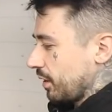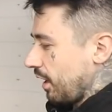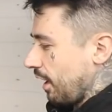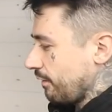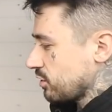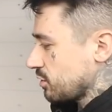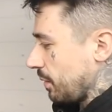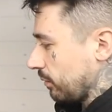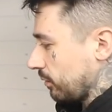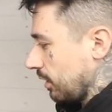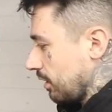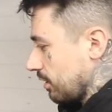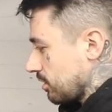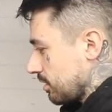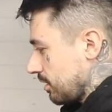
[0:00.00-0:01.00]
nervous about
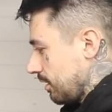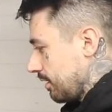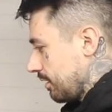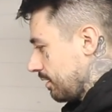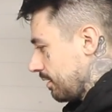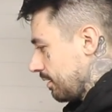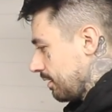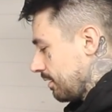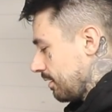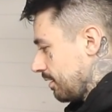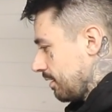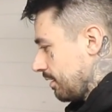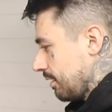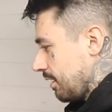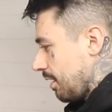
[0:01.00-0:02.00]
this.
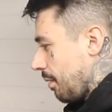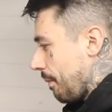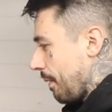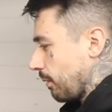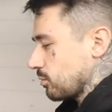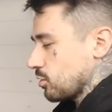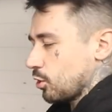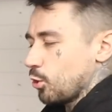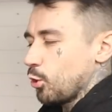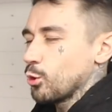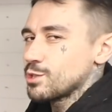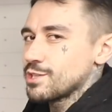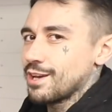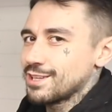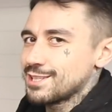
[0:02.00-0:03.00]
I'm about to
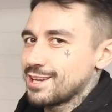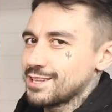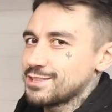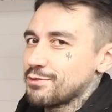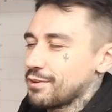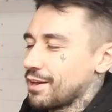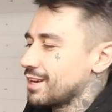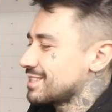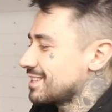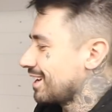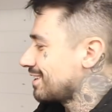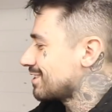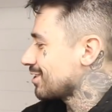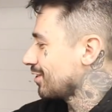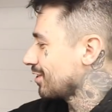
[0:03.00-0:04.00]
cut a set of
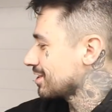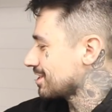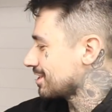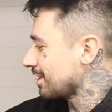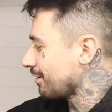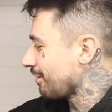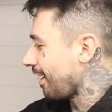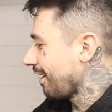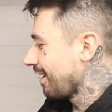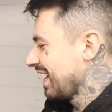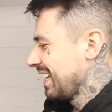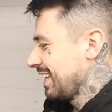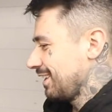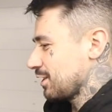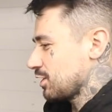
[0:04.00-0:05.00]
38s on the steerer.
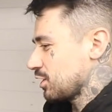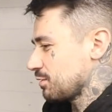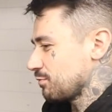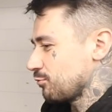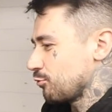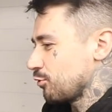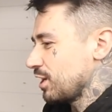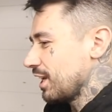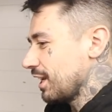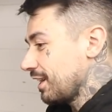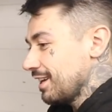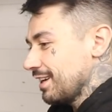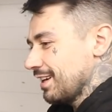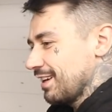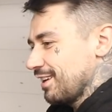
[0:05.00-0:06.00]
This is
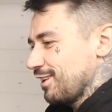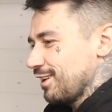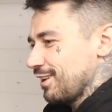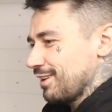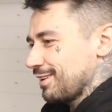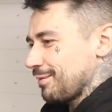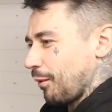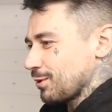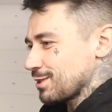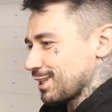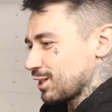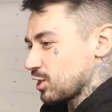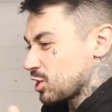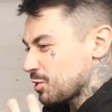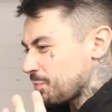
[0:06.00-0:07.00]
really the most
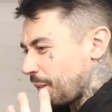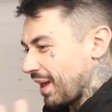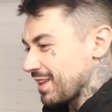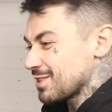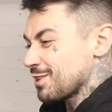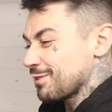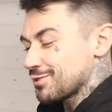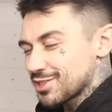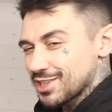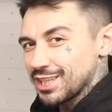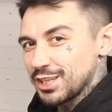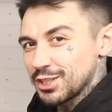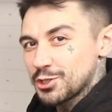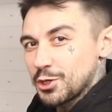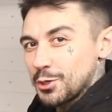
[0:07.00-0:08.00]
expensive
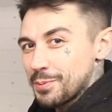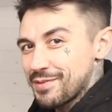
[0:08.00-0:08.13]
steer tube